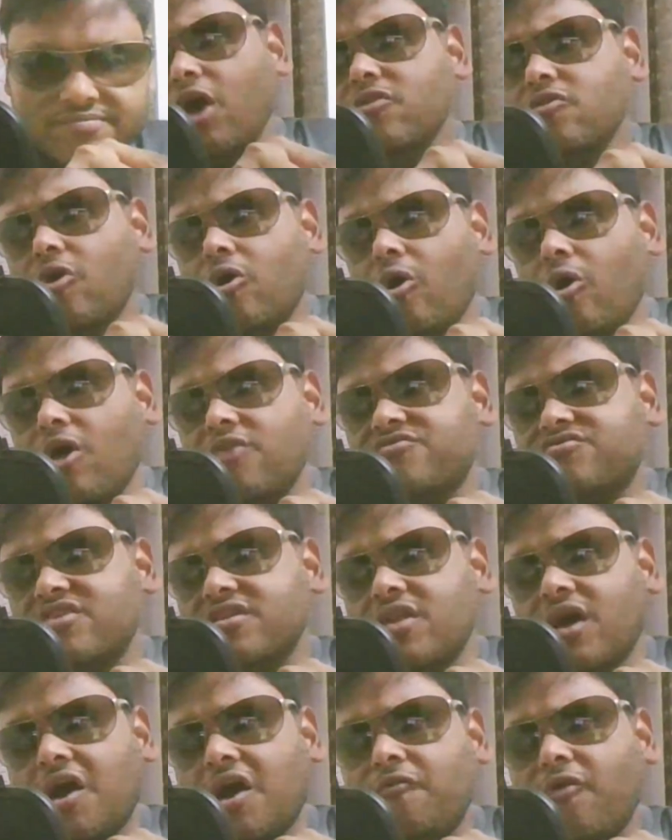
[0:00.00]
John
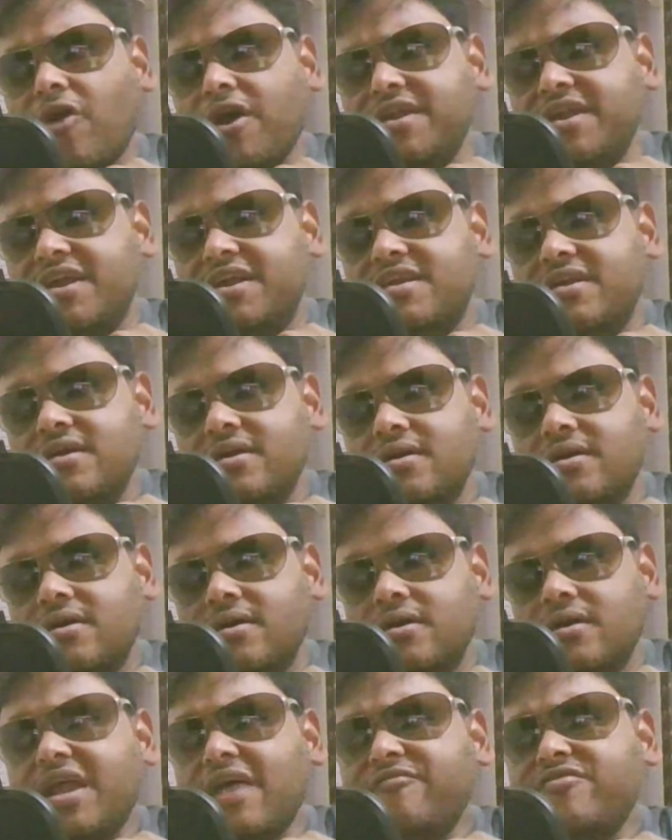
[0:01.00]
Austin avoided
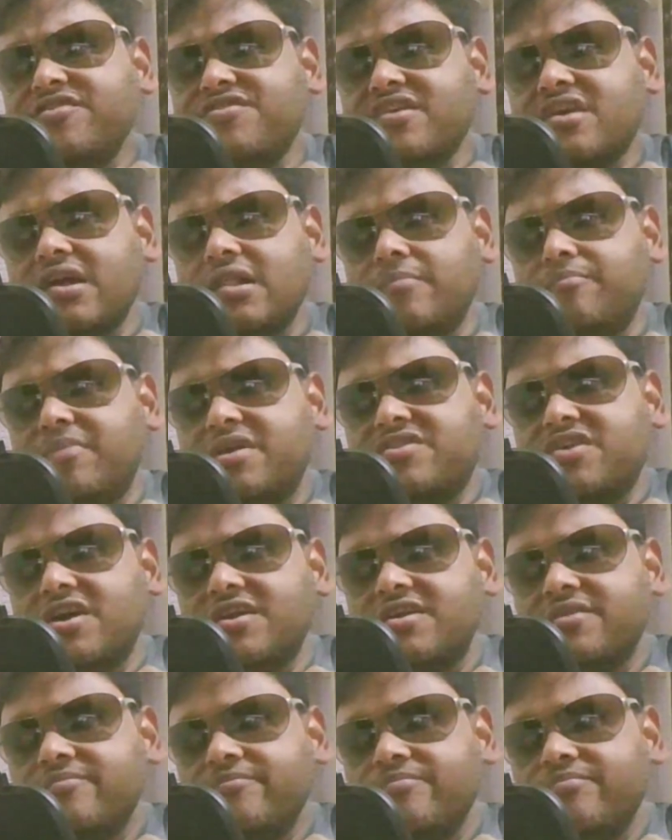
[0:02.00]
metaphysical
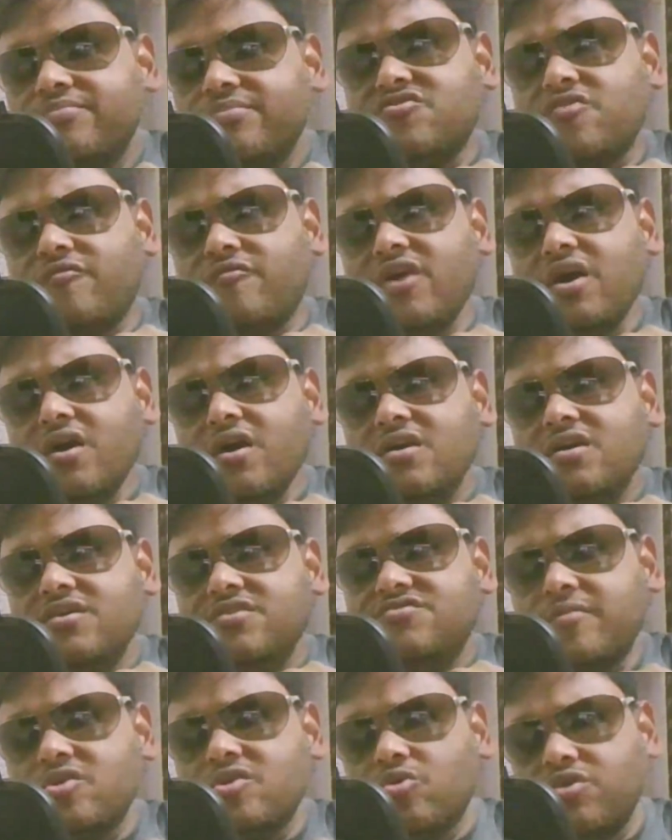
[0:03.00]
method, which is of a
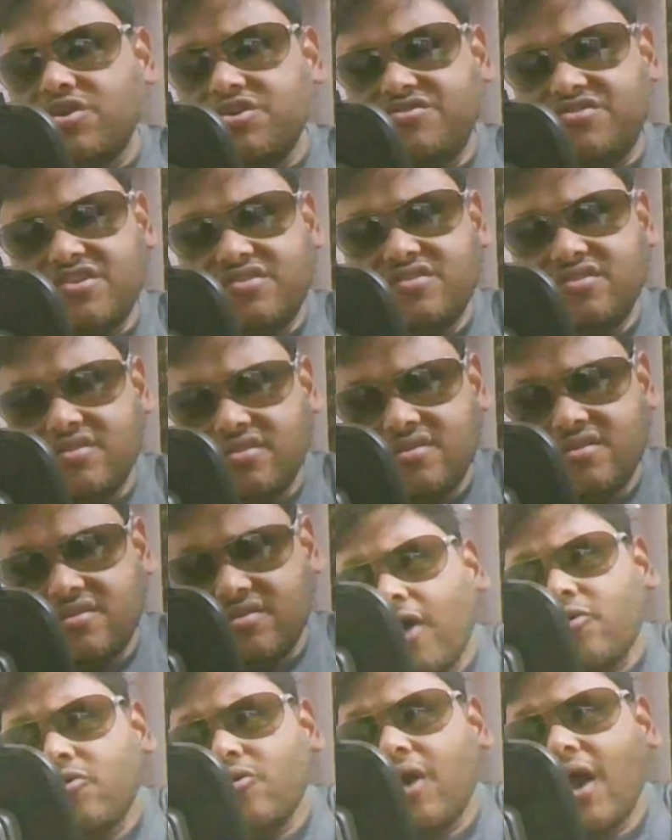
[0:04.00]
German origin.
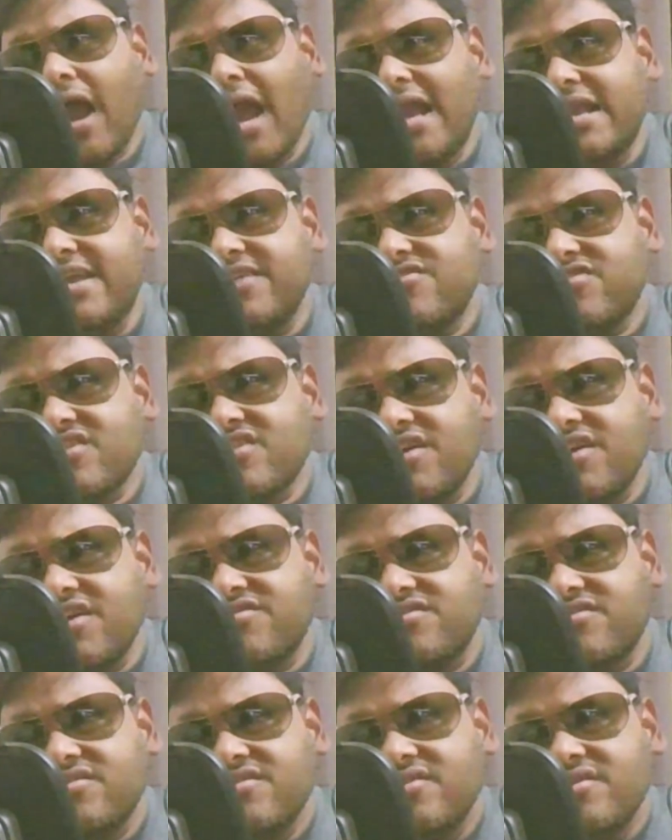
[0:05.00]
Now I'll
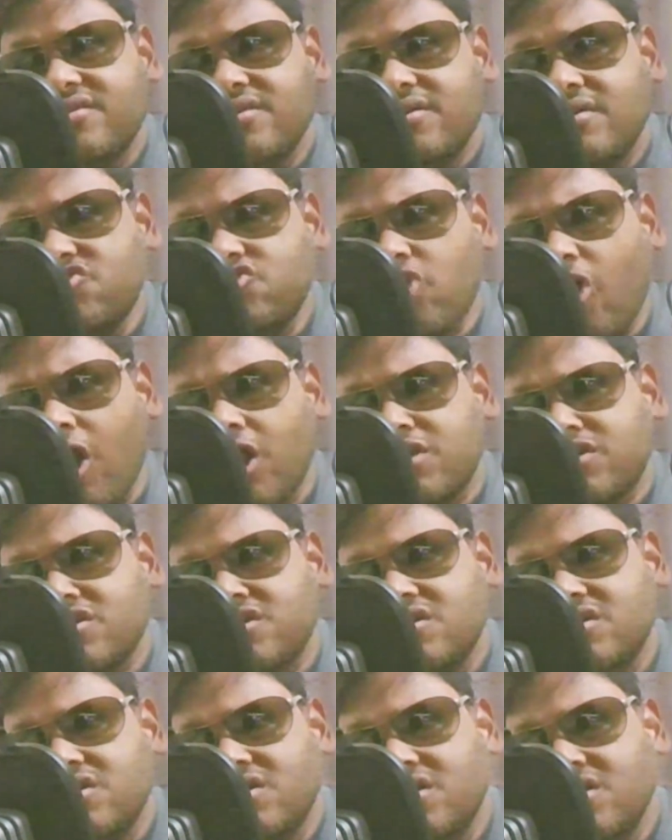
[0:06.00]
discuss in
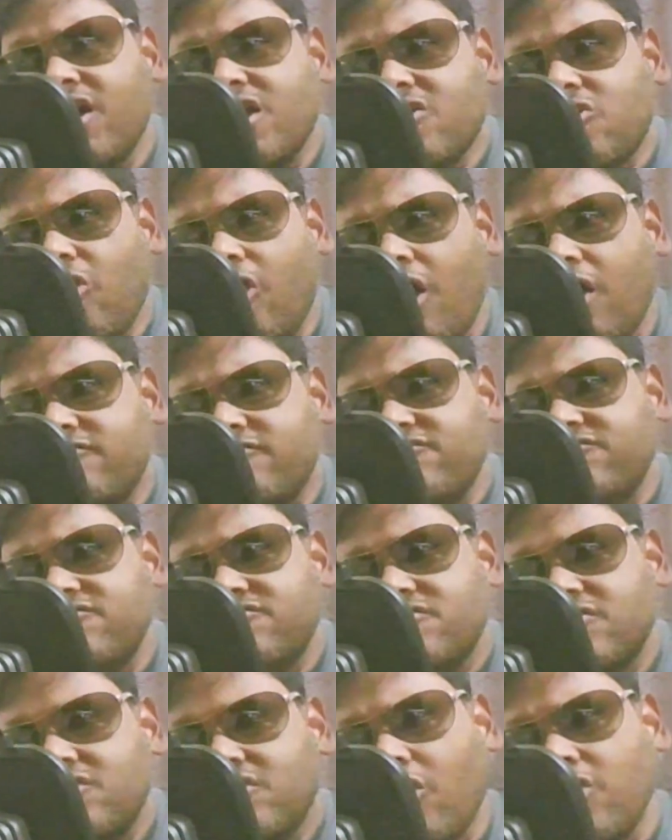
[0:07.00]
short the work
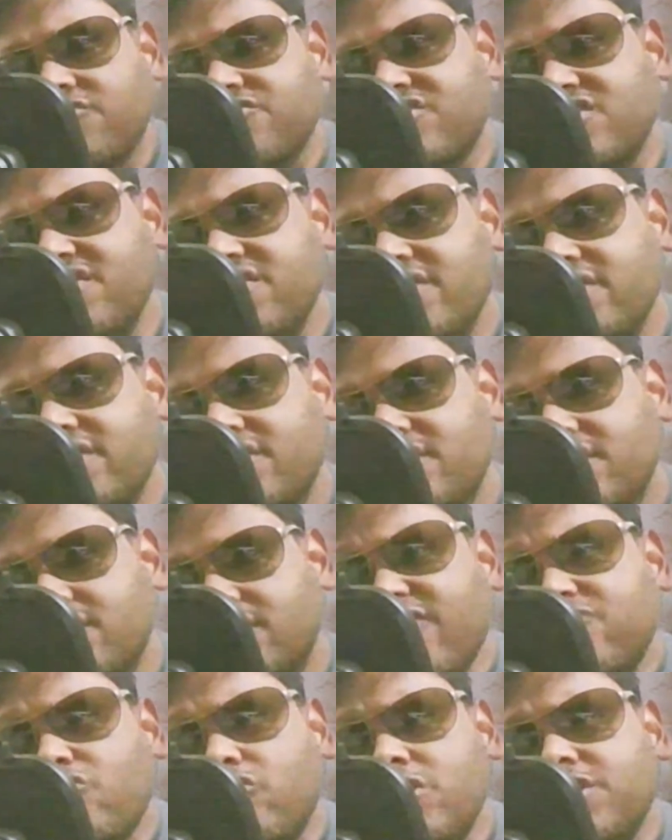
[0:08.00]
of John Austin.
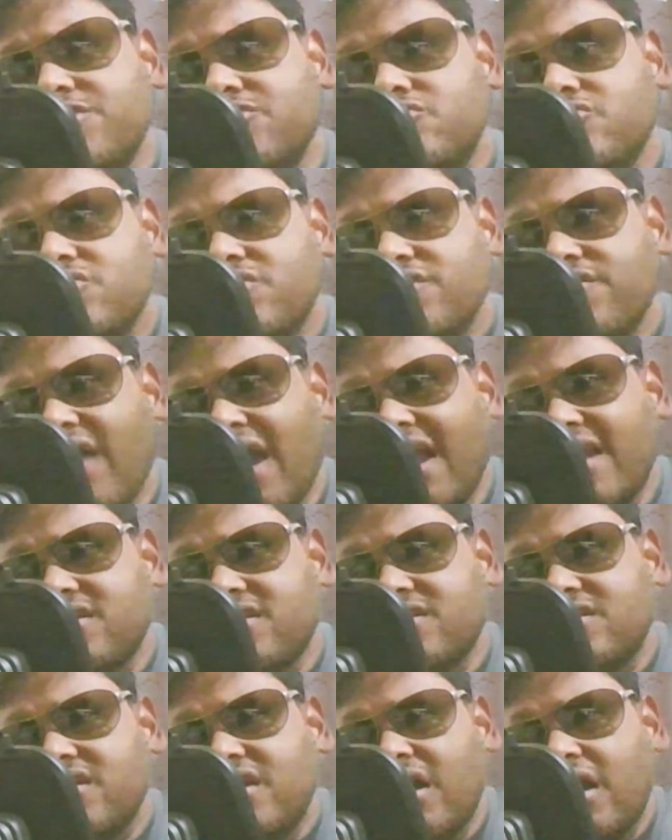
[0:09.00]
As I told you
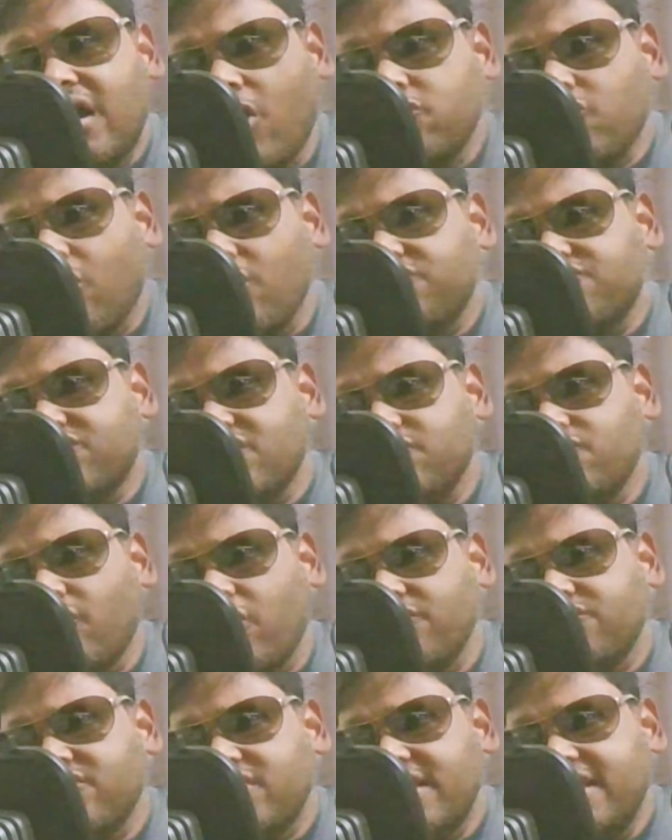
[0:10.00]
that John
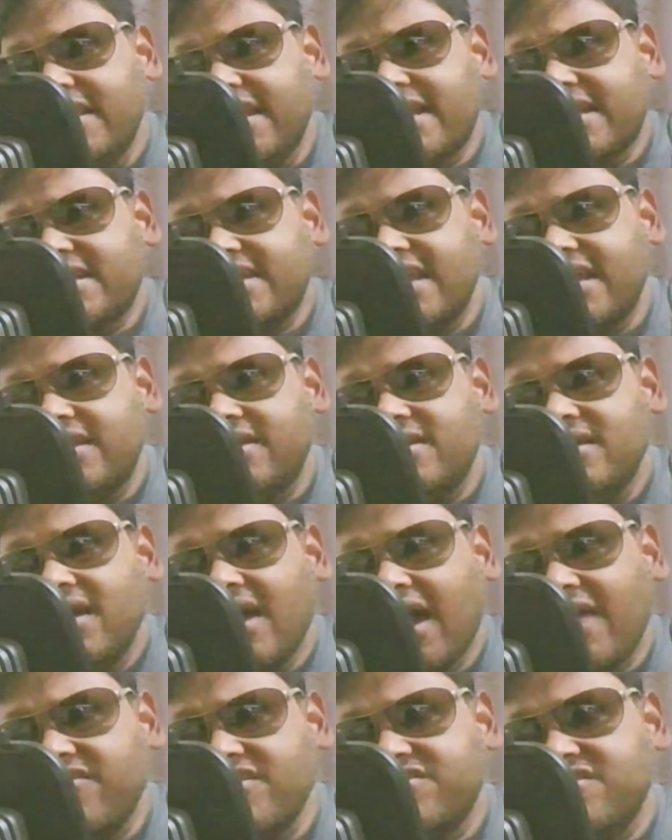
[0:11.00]
Austin was elected
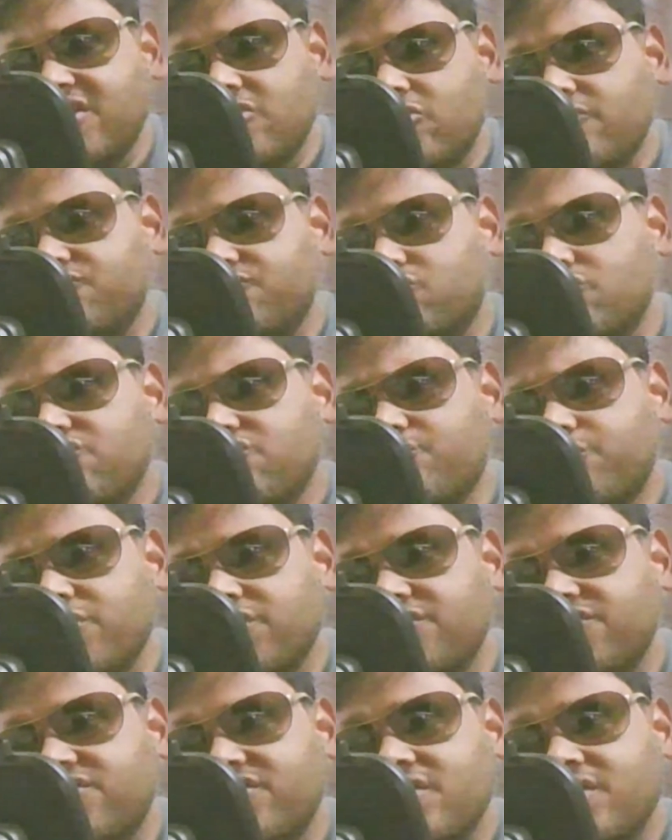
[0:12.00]
as a chair of
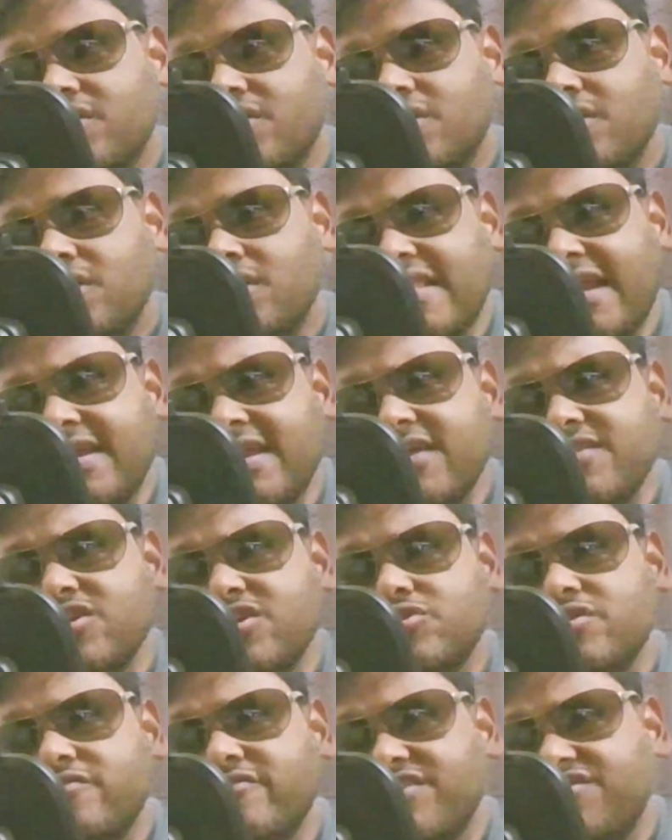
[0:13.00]
jurisprudence in the London